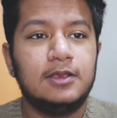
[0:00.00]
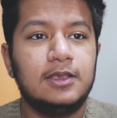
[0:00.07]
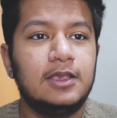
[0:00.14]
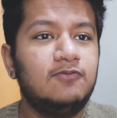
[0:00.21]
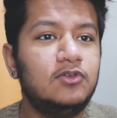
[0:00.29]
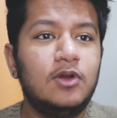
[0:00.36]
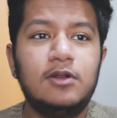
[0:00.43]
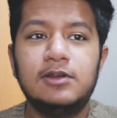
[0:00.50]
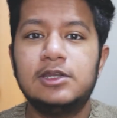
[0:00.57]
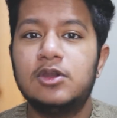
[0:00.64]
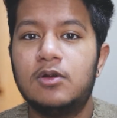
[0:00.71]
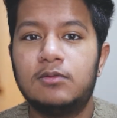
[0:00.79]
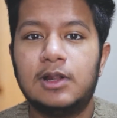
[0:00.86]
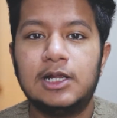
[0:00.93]
if you're in
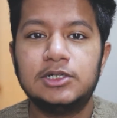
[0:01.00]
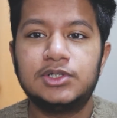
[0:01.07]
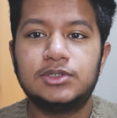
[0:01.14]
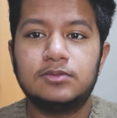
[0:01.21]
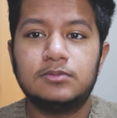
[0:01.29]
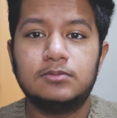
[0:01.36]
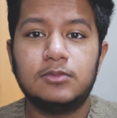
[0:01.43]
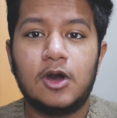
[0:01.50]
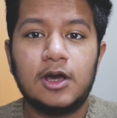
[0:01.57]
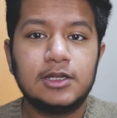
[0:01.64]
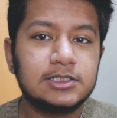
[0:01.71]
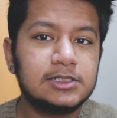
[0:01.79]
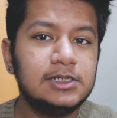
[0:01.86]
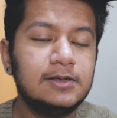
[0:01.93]
no rush,
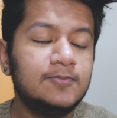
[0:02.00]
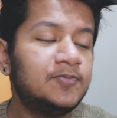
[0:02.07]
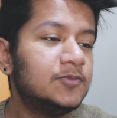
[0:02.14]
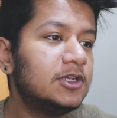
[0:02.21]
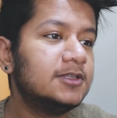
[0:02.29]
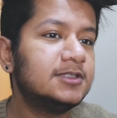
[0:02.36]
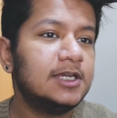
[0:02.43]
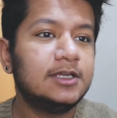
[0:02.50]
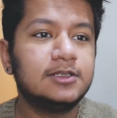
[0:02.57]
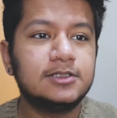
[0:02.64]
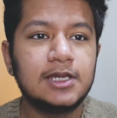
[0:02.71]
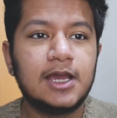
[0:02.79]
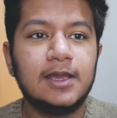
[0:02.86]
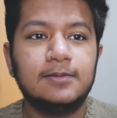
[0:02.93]
honestly, just take the
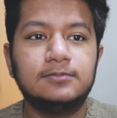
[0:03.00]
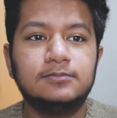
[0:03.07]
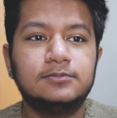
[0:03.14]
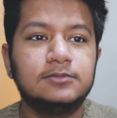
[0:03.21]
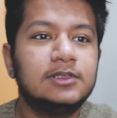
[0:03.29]
time.